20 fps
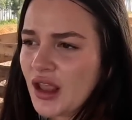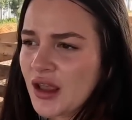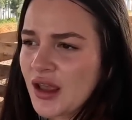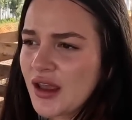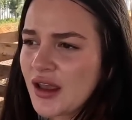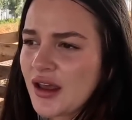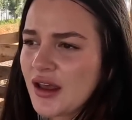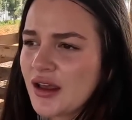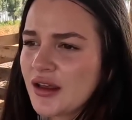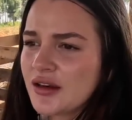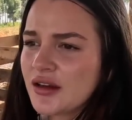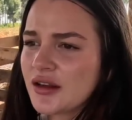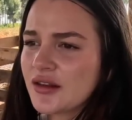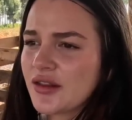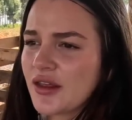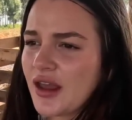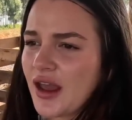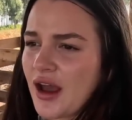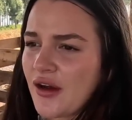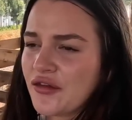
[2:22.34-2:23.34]
and
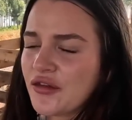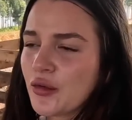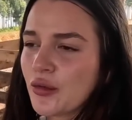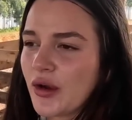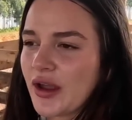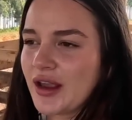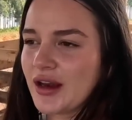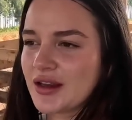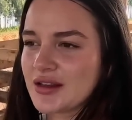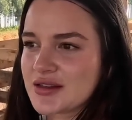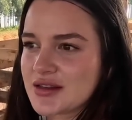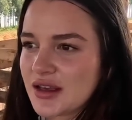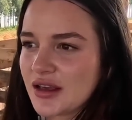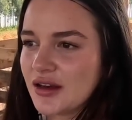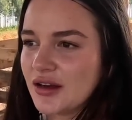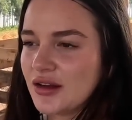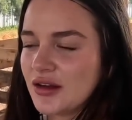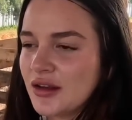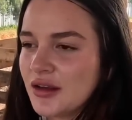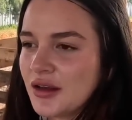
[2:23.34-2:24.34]
they have to wait
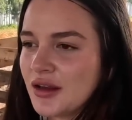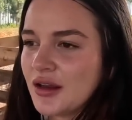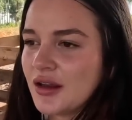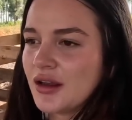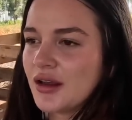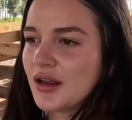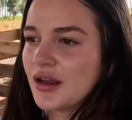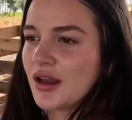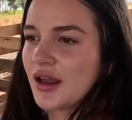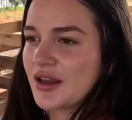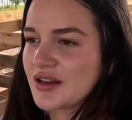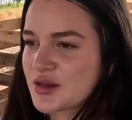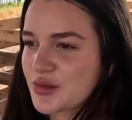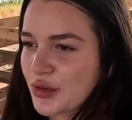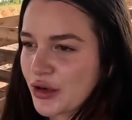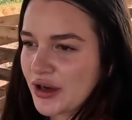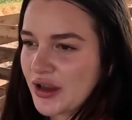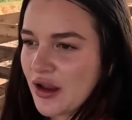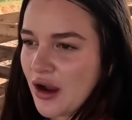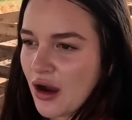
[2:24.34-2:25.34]
until it's
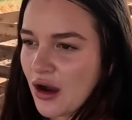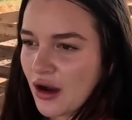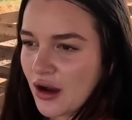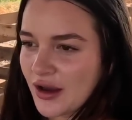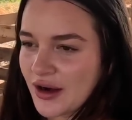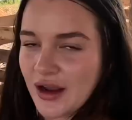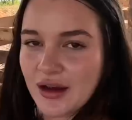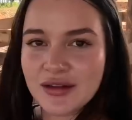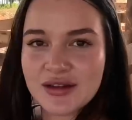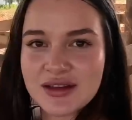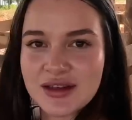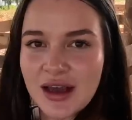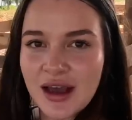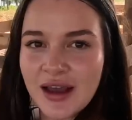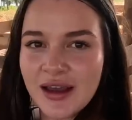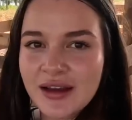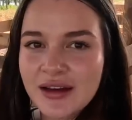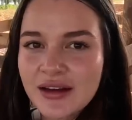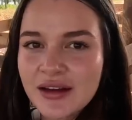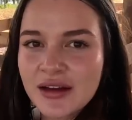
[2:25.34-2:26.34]
pretty hot
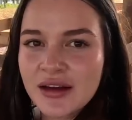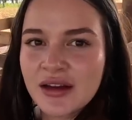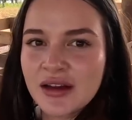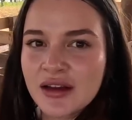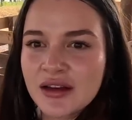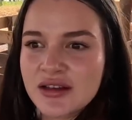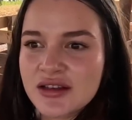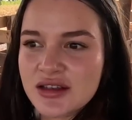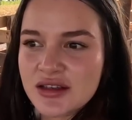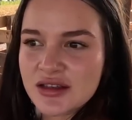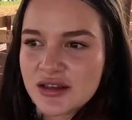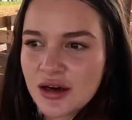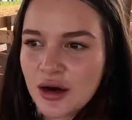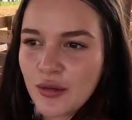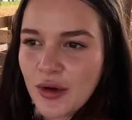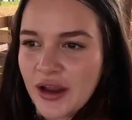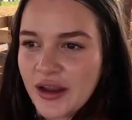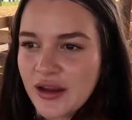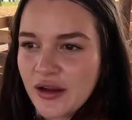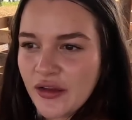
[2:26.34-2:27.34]
outside to
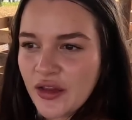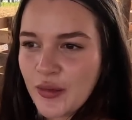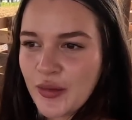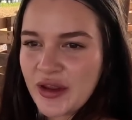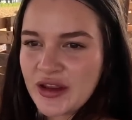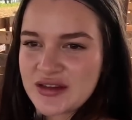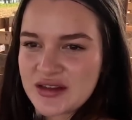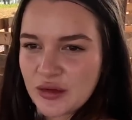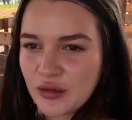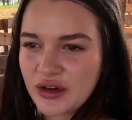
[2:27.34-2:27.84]
start whacking on the beans.